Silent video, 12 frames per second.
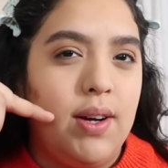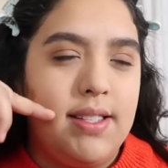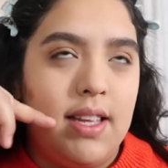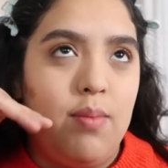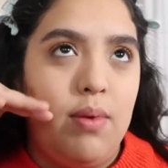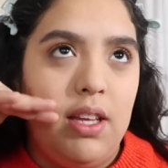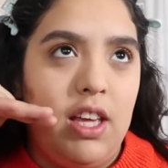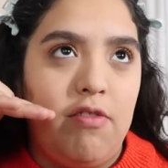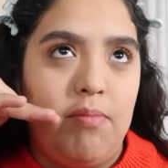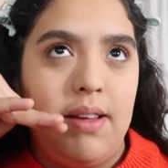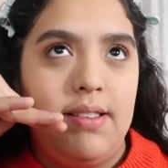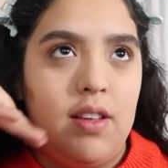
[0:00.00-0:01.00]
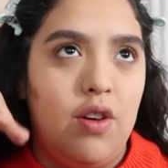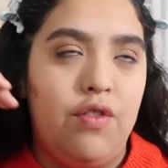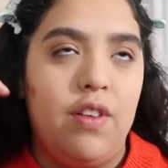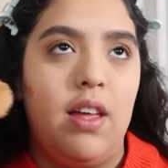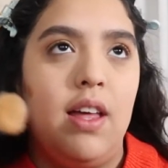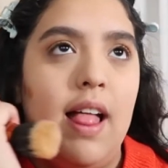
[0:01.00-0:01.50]
because then I'm going to give myself
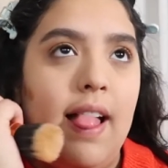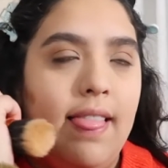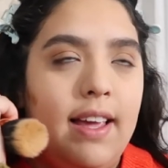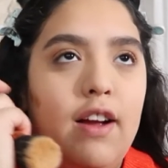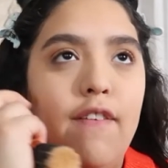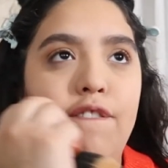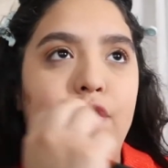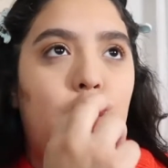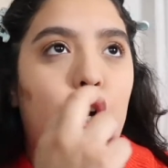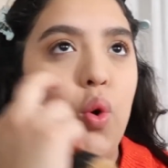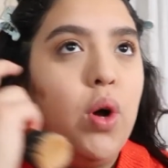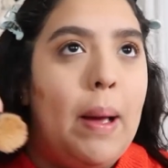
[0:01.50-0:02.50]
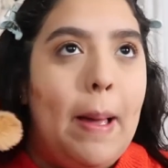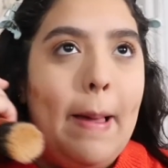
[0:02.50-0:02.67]
like a faux